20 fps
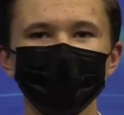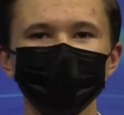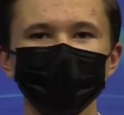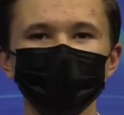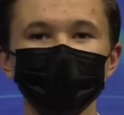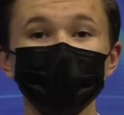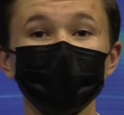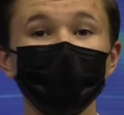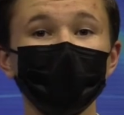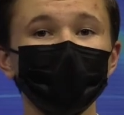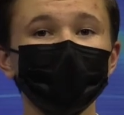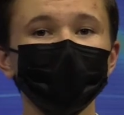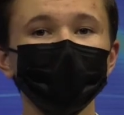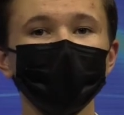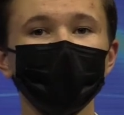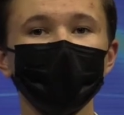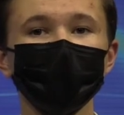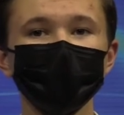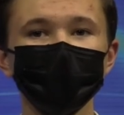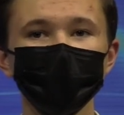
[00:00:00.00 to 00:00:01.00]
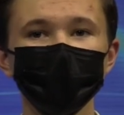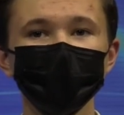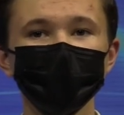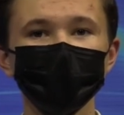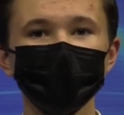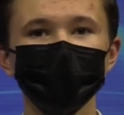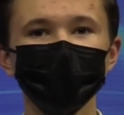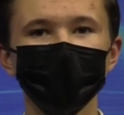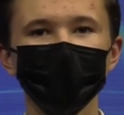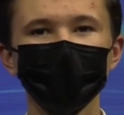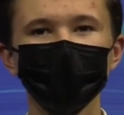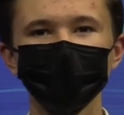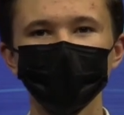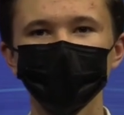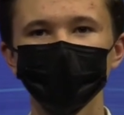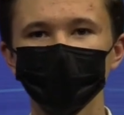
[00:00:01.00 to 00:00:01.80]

Do you have club news to share with the